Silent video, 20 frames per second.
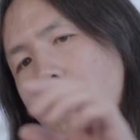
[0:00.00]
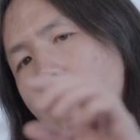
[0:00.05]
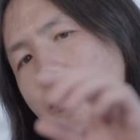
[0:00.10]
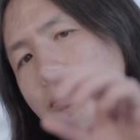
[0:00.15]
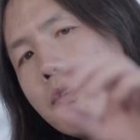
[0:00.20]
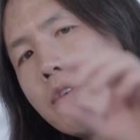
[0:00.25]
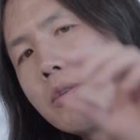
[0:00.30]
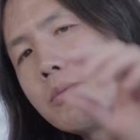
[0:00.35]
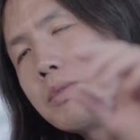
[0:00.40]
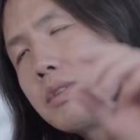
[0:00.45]

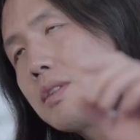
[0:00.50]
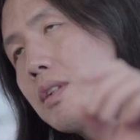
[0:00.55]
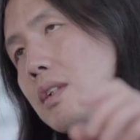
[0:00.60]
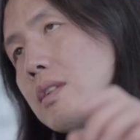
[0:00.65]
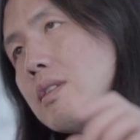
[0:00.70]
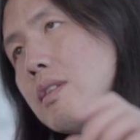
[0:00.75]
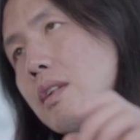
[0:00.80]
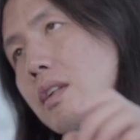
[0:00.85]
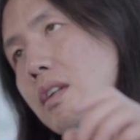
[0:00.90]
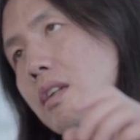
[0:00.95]
from
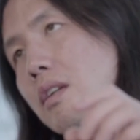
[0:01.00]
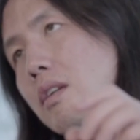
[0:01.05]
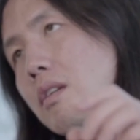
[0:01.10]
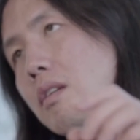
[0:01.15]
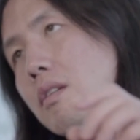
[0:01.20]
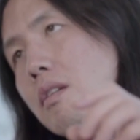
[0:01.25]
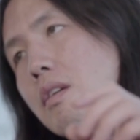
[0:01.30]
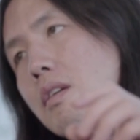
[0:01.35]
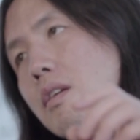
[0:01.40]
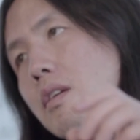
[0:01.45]
16
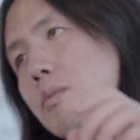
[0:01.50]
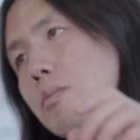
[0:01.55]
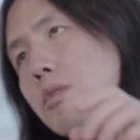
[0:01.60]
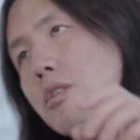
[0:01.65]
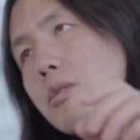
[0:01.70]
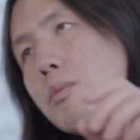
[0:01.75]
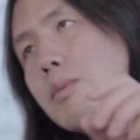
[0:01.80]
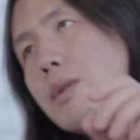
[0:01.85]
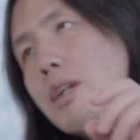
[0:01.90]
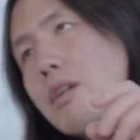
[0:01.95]

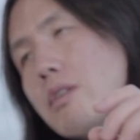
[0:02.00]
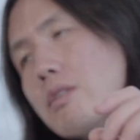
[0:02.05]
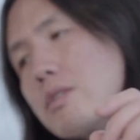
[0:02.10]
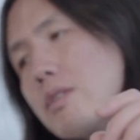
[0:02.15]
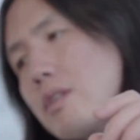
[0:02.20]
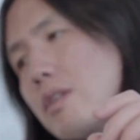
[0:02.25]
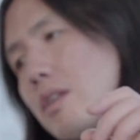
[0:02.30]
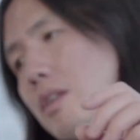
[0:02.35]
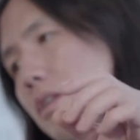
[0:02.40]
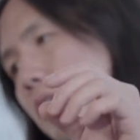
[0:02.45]
millimeters
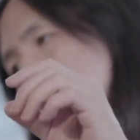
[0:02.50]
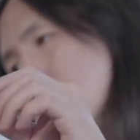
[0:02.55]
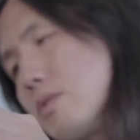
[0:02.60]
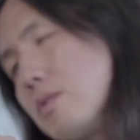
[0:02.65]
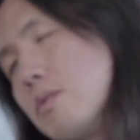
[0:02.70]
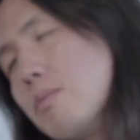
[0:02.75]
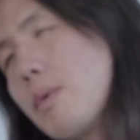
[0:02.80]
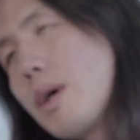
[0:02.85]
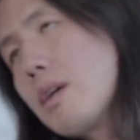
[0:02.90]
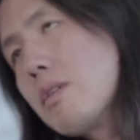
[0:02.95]
in the heel
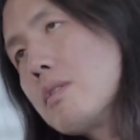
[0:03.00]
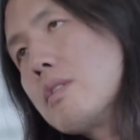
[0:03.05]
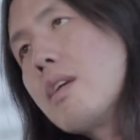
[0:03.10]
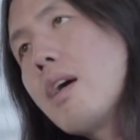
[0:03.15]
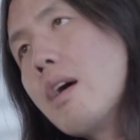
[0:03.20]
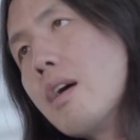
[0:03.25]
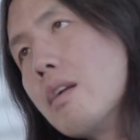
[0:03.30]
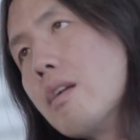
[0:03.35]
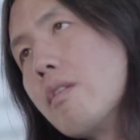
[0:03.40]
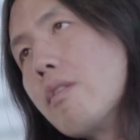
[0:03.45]
to about
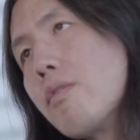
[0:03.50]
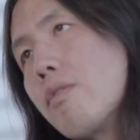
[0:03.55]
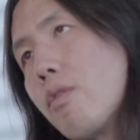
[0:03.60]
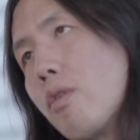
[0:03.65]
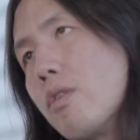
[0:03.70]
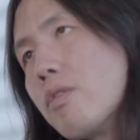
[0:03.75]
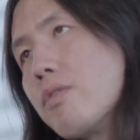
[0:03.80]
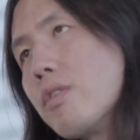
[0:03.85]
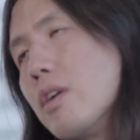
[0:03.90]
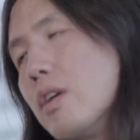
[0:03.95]
10 in the
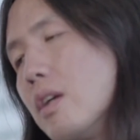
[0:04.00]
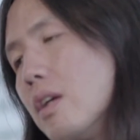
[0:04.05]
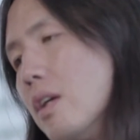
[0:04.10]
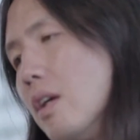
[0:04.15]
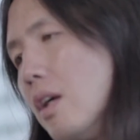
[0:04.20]
forefoot.